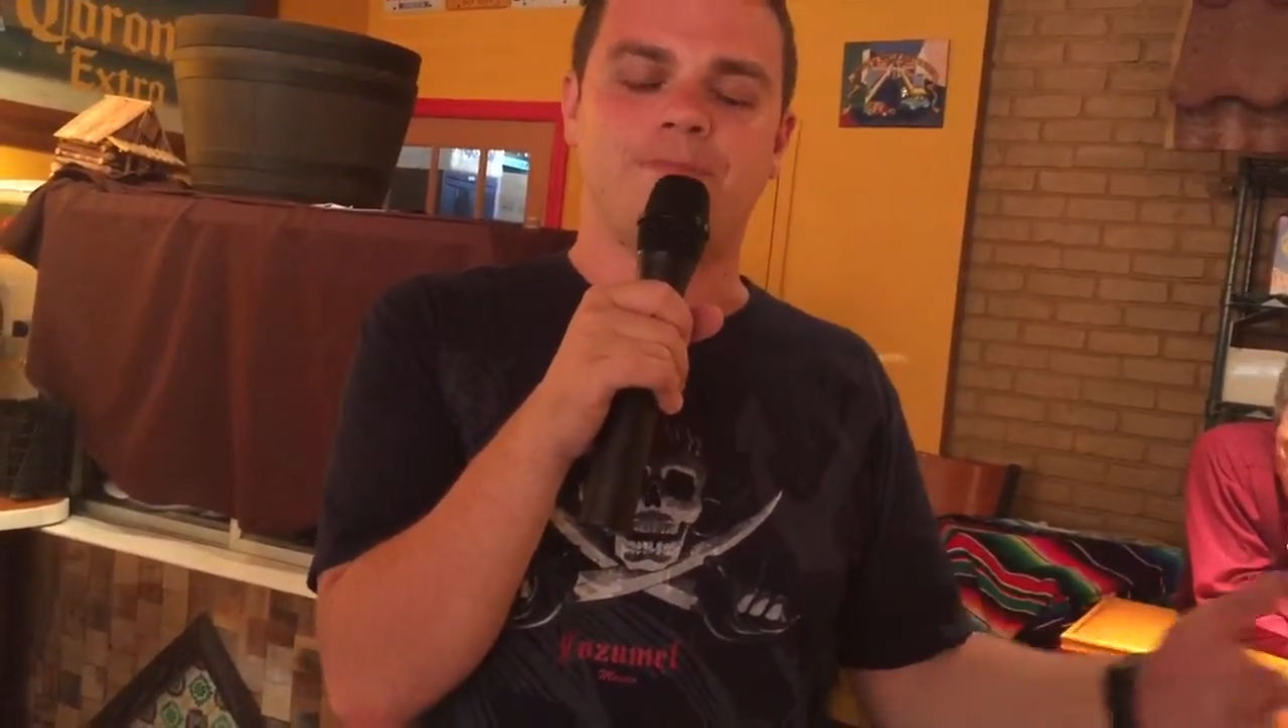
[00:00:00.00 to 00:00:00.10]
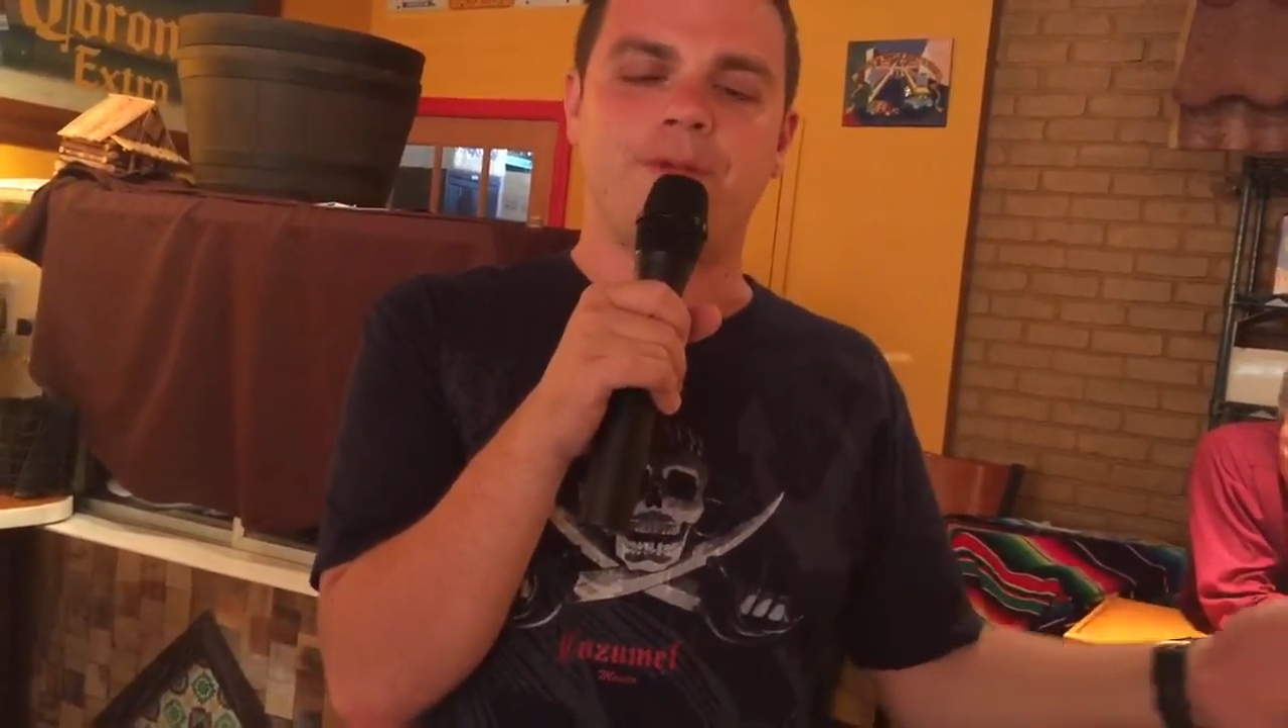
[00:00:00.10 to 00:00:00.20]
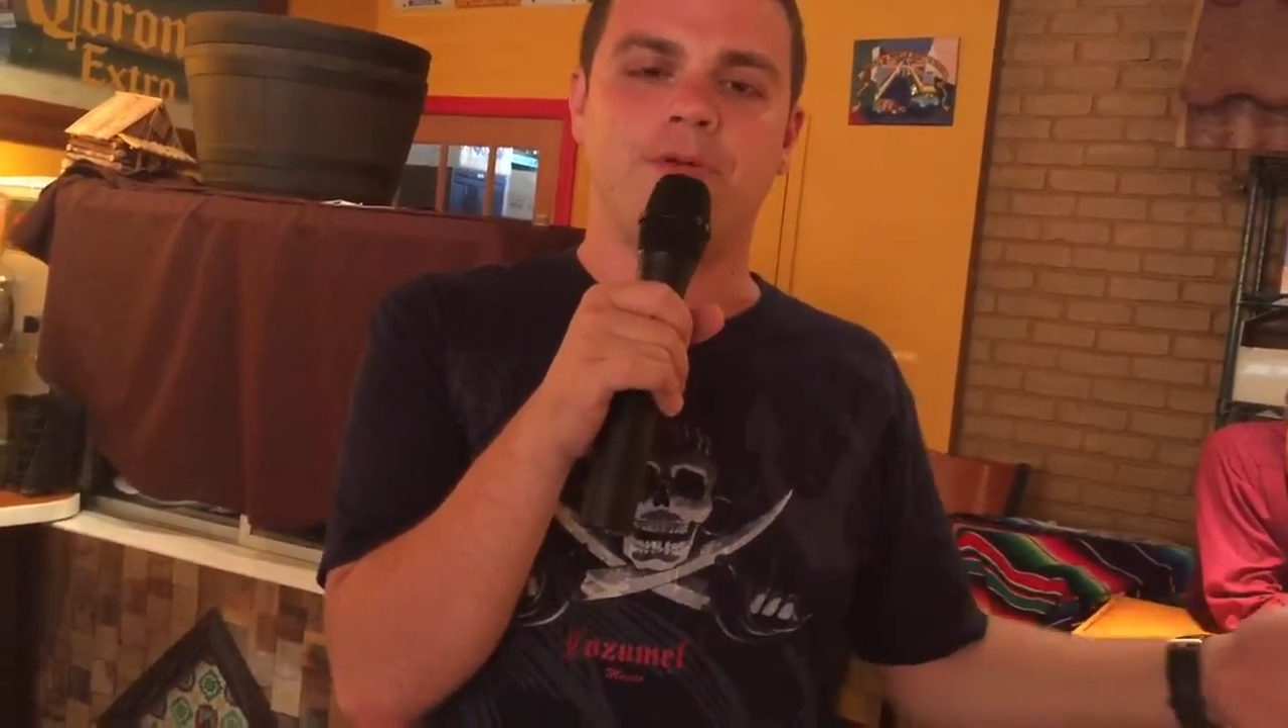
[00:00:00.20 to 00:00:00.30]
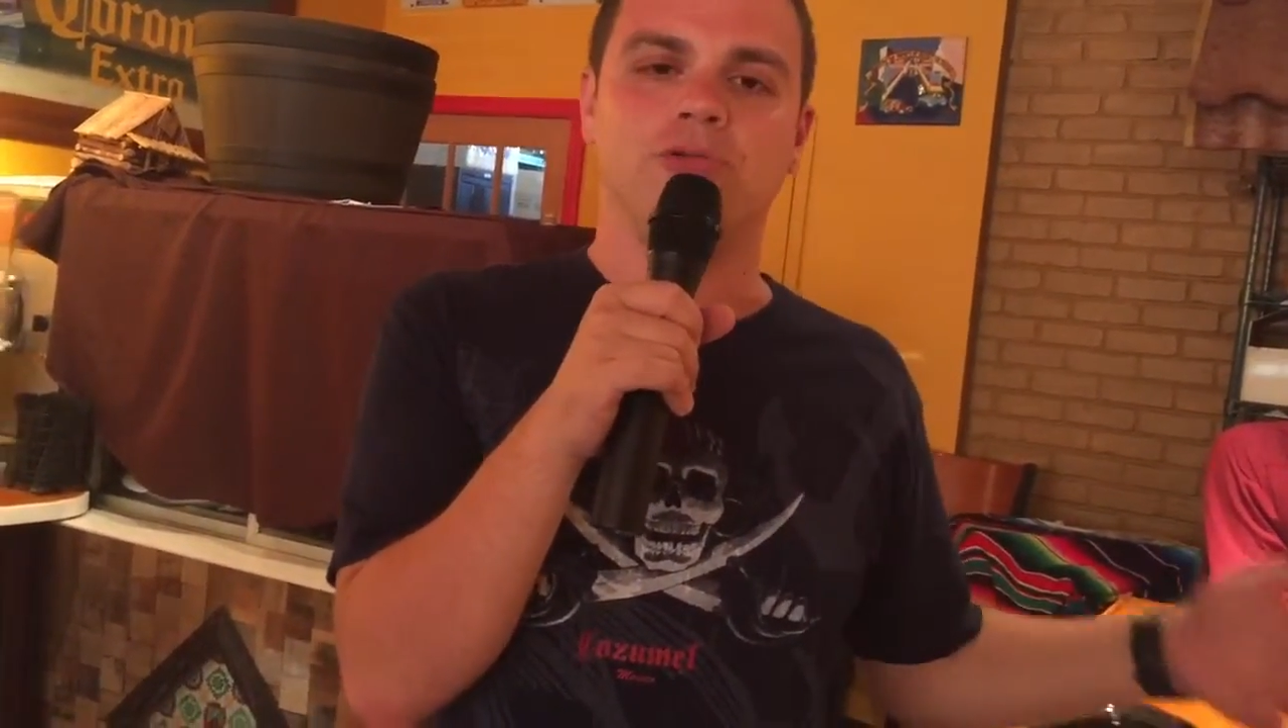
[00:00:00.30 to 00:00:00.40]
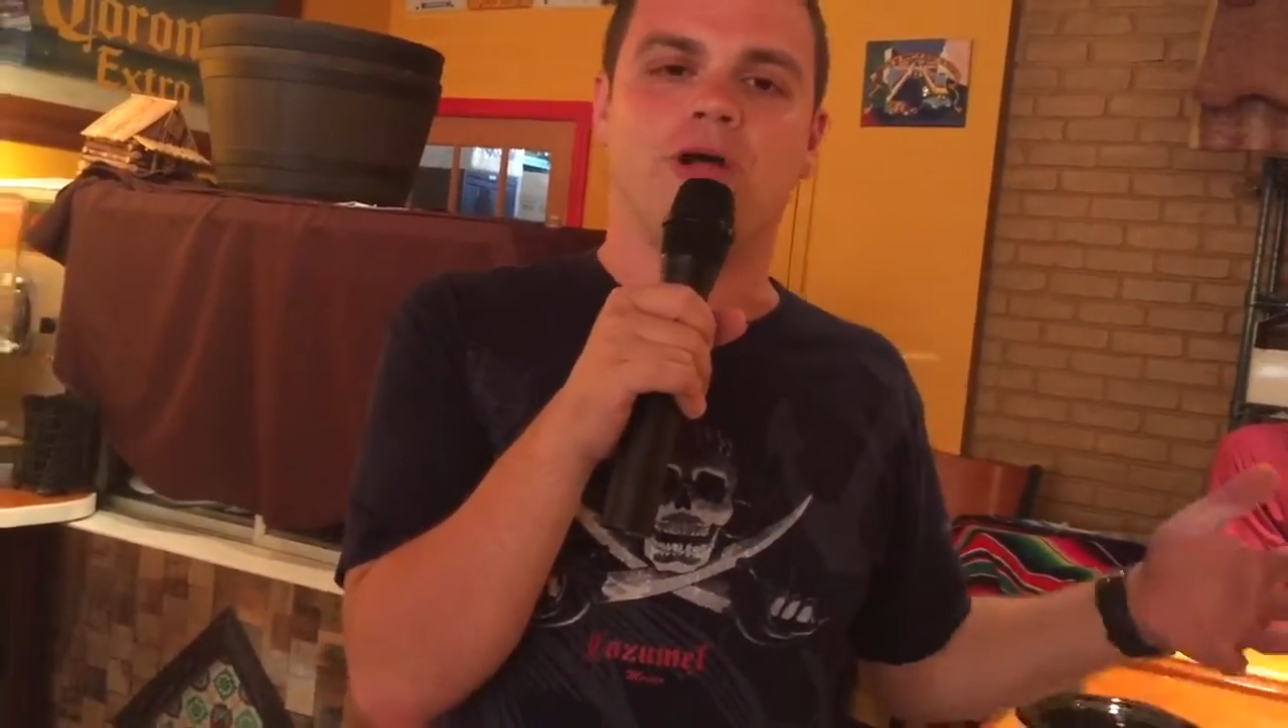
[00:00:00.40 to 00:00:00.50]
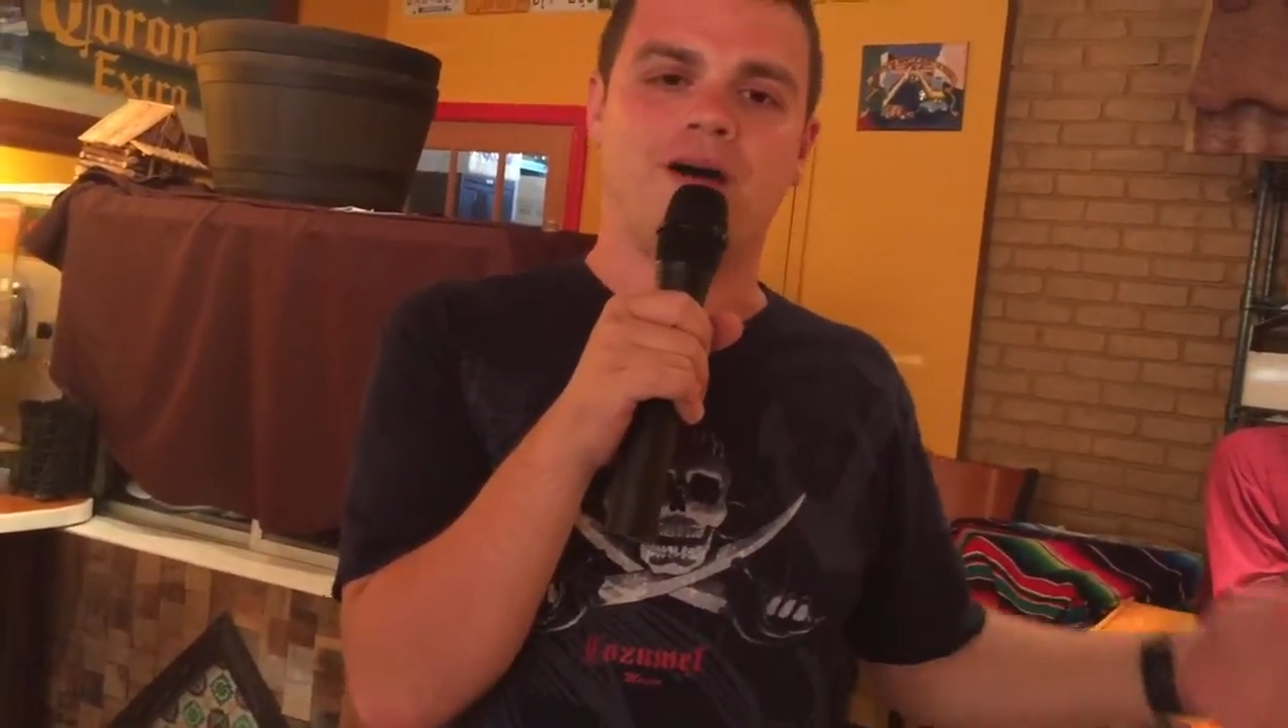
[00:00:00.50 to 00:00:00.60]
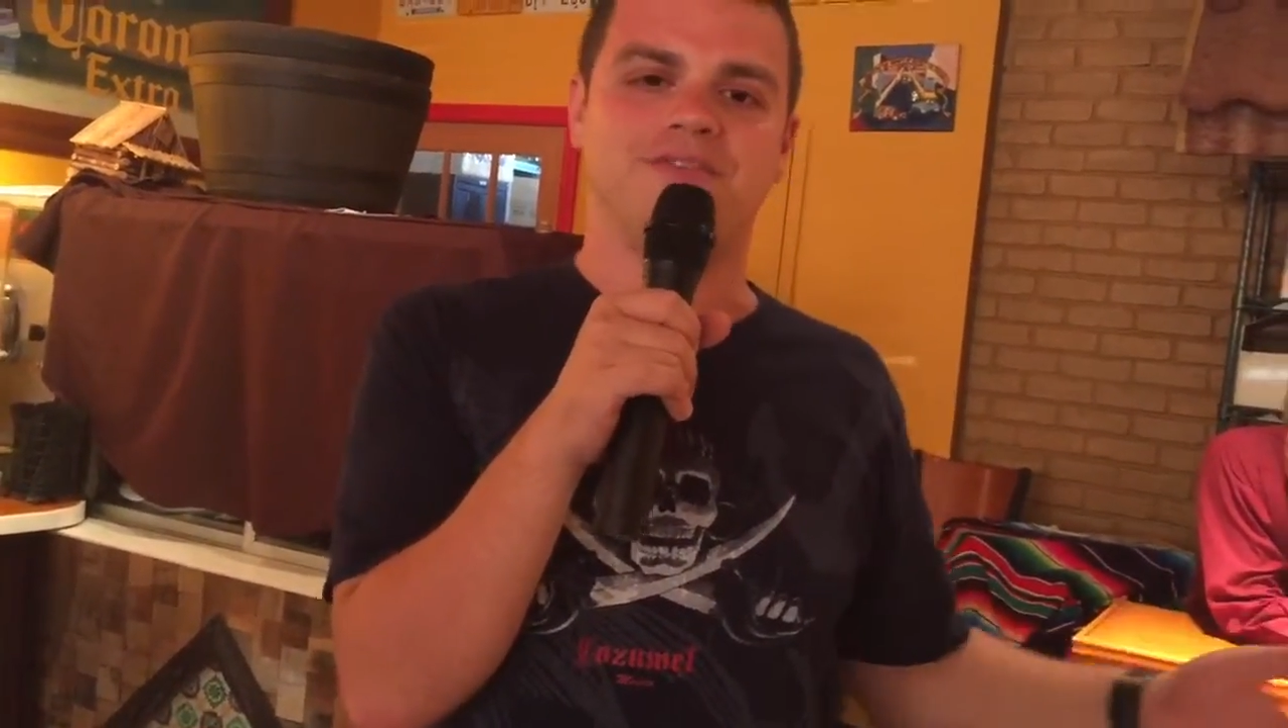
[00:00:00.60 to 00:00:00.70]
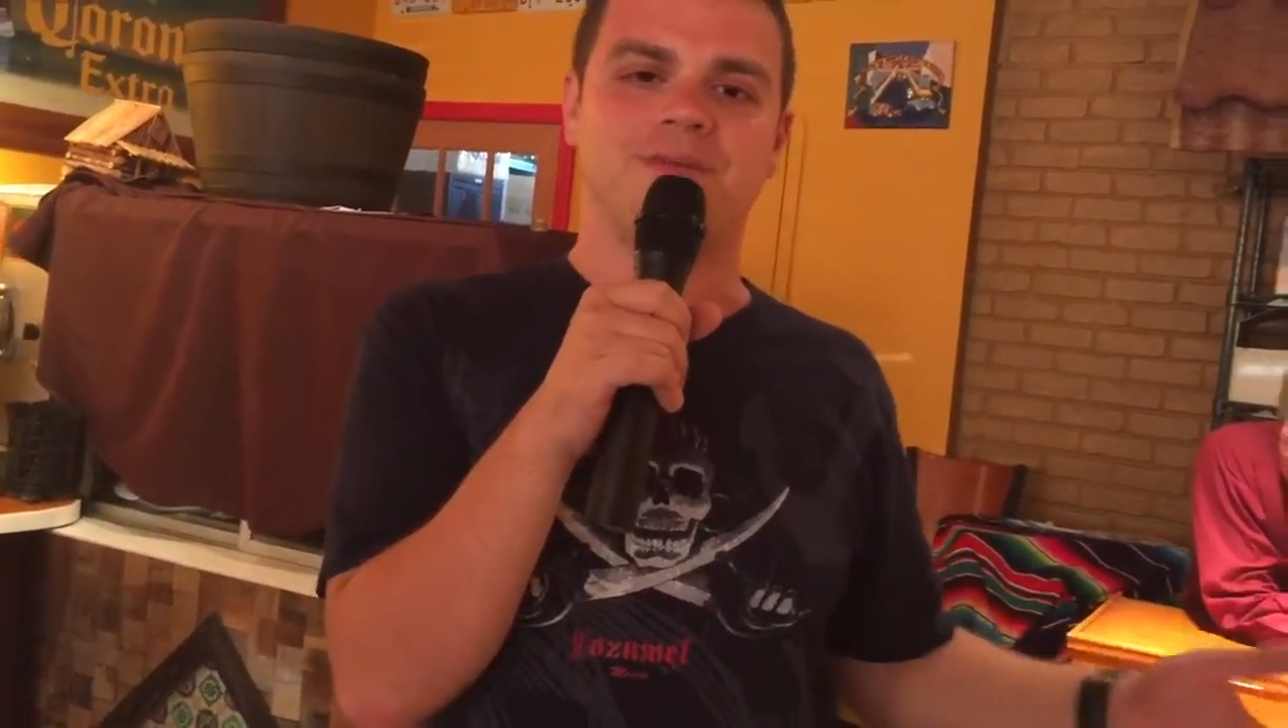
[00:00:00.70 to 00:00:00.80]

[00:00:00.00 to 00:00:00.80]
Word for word: people loved